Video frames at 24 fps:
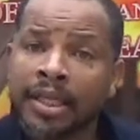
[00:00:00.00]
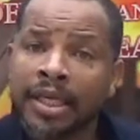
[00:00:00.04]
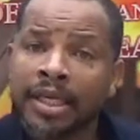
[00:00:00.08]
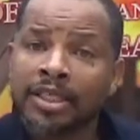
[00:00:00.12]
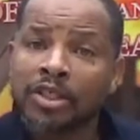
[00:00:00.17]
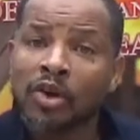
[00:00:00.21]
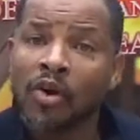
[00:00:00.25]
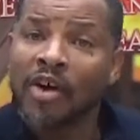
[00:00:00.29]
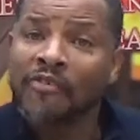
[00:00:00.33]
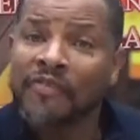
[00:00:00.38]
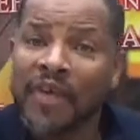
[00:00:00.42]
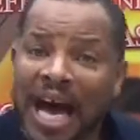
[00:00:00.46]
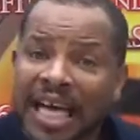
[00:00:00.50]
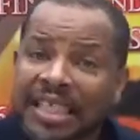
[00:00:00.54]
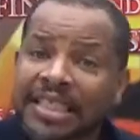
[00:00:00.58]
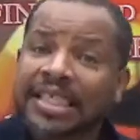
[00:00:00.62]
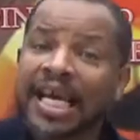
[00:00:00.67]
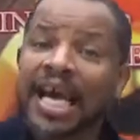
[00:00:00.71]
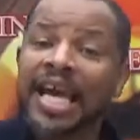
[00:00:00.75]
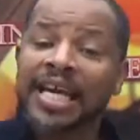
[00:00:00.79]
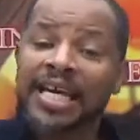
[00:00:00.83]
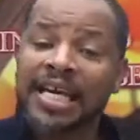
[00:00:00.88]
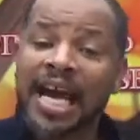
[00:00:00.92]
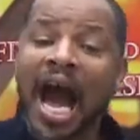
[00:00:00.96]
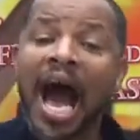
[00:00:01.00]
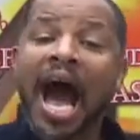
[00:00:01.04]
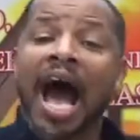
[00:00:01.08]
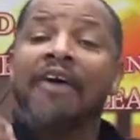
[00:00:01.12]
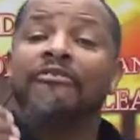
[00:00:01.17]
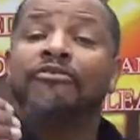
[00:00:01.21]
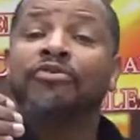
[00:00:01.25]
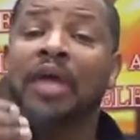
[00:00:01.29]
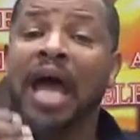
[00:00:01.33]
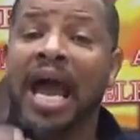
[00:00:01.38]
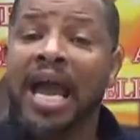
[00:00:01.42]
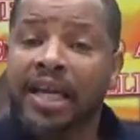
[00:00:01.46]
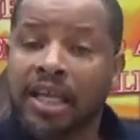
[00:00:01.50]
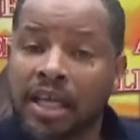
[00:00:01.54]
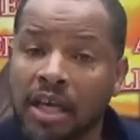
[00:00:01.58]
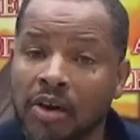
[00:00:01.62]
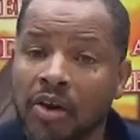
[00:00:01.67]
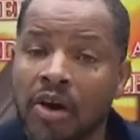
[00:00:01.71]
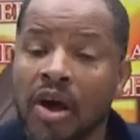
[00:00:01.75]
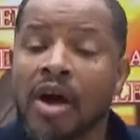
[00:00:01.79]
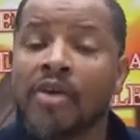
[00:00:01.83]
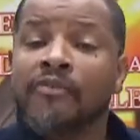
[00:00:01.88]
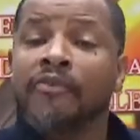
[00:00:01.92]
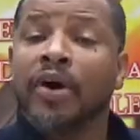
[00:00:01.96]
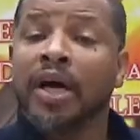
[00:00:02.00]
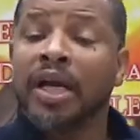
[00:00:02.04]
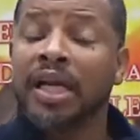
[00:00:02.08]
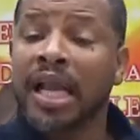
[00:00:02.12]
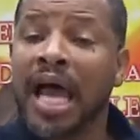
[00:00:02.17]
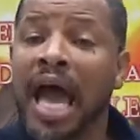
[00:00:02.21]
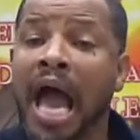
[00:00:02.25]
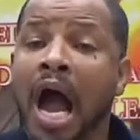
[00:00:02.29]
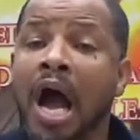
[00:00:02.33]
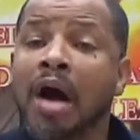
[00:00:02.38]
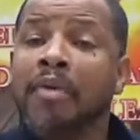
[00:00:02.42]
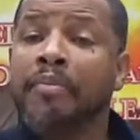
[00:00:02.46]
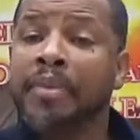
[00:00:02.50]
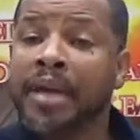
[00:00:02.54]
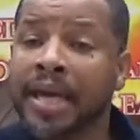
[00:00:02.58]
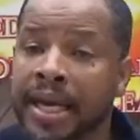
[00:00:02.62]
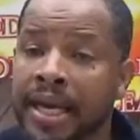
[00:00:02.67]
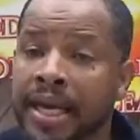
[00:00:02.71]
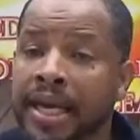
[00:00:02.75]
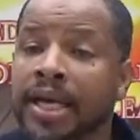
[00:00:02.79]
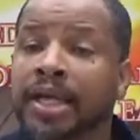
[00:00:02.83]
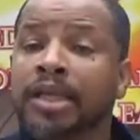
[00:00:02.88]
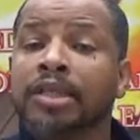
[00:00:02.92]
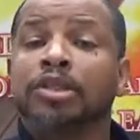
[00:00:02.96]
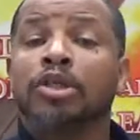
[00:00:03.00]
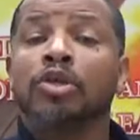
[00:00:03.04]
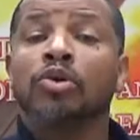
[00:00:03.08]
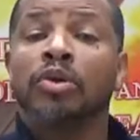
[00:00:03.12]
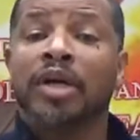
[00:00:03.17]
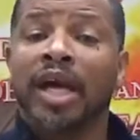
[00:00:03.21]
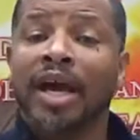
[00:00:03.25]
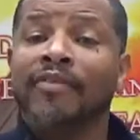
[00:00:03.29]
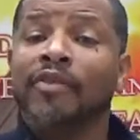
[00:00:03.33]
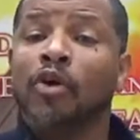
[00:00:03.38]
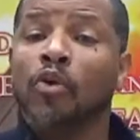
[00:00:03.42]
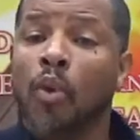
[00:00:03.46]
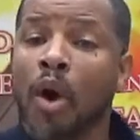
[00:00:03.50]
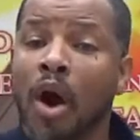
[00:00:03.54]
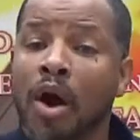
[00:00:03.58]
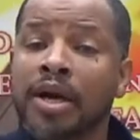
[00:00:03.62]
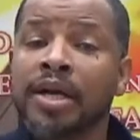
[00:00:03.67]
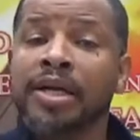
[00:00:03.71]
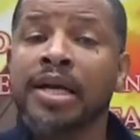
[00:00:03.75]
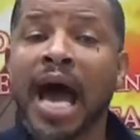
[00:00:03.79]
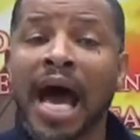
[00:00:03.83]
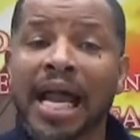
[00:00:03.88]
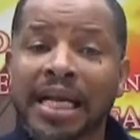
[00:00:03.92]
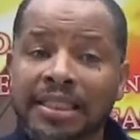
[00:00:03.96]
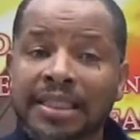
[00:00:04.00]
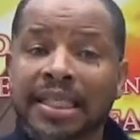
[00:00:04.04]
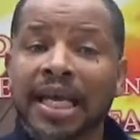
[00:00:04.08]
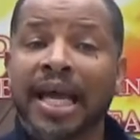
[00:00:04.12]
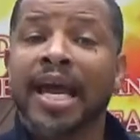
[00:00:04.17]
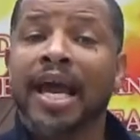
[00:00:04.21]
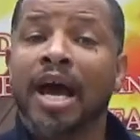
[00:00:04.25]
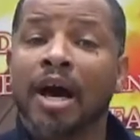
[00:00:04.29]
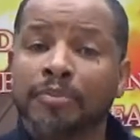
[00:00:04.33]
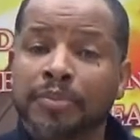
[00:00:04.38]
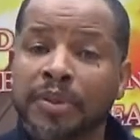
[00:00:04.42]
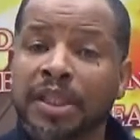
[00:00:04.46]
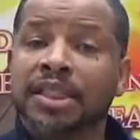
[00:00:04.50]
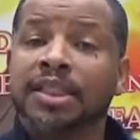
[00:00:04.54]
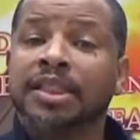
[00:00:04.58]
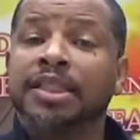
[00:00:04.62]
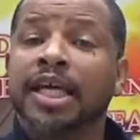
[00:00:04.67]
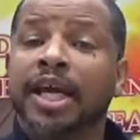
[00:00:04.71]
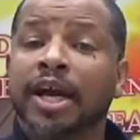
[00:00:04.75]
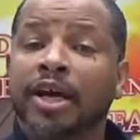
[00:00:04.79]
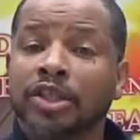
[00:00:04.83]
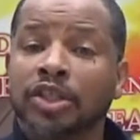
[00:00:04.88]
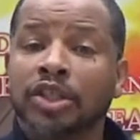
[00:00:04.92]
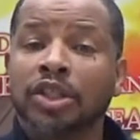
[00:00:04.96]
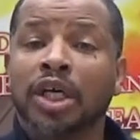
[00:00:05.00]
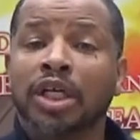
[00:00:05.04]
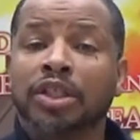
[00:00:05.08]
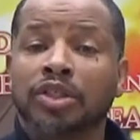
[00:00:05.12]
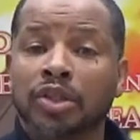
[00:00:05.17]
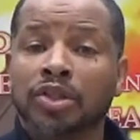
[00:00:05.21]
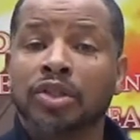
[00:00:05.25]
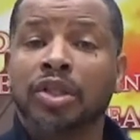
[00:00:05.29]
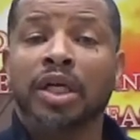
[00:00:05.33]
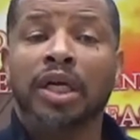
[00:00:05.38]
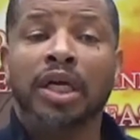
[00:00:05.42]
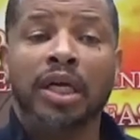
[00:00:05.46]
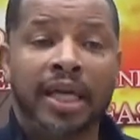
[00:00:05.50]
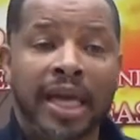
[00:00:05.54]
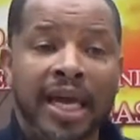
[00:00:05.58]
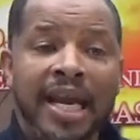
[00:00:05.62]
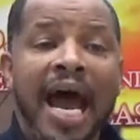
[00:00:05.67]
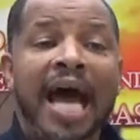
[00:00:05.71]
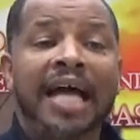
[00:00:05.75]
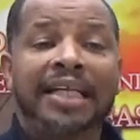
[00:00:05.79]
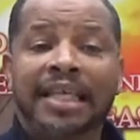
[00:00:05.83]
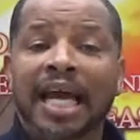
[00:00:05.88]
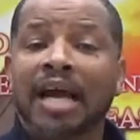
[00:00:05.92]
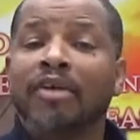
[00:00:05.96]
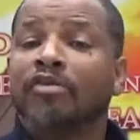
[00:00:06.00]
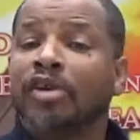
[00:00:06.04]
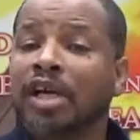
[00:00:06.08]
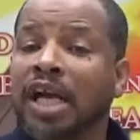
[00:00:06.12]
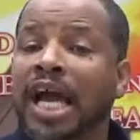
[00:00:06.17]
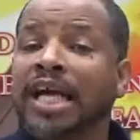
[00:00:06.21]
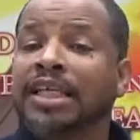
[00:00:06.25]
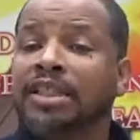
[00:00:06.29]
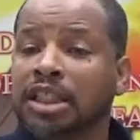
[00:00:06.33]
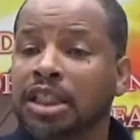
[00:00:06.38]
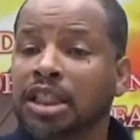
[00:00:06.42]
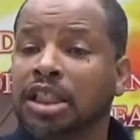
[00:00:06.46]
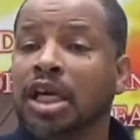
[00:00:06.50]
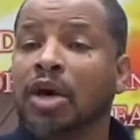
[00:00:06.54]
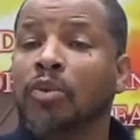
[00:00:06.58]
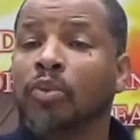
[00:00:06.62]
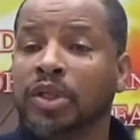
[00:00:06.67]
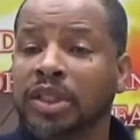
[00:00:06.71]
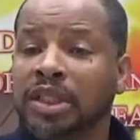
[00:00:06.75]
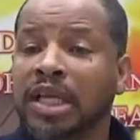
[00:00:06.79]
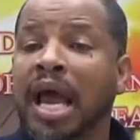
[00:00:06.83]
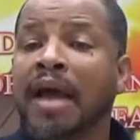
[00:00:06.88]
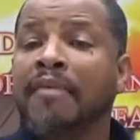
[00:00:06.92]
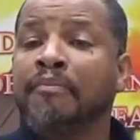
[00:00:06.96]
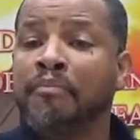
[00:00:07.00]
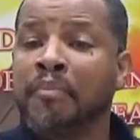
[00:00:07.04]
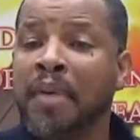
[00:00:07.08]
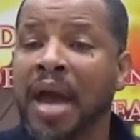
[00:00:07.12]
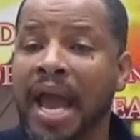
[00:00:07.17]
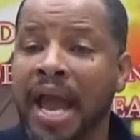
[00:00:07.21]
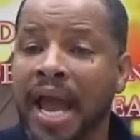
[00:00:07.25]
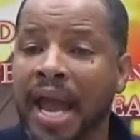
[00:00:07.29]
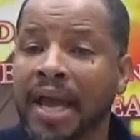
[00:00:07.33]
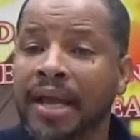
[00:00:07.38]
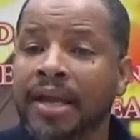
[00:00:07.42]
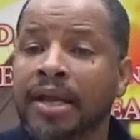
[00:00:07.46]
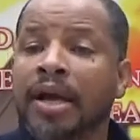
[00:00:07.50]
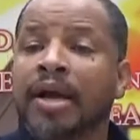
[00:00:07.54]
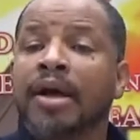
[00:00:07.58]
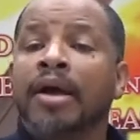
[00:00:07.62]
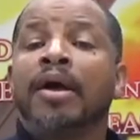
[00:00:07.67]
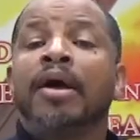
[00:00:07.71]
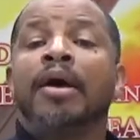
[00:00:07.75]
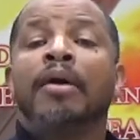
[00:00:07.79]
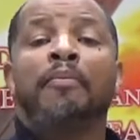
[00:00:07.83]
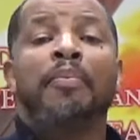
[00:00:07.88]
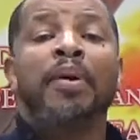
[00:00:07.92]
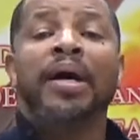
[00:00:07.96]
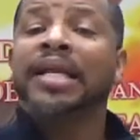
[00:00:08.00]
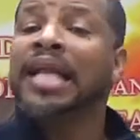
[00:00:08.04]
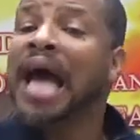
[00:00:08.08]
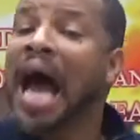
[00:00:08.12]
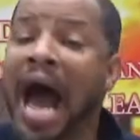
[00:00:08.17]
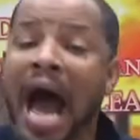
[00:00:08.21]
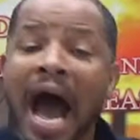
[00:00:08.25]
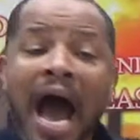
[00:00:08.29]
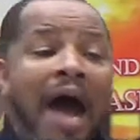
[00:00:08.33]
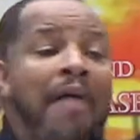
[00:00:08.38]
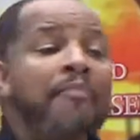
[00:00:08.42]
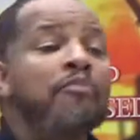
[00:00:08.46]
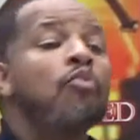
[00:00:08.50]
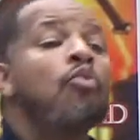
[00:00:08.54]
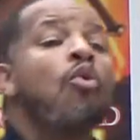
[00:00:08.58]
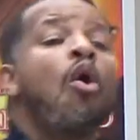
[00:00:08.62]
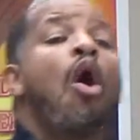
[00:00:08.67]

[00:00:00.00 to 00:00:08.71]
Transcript: So if I say, God, thank you for allowing me to give a word of knowledge to help this dear sister to get out that relationship with that man, but I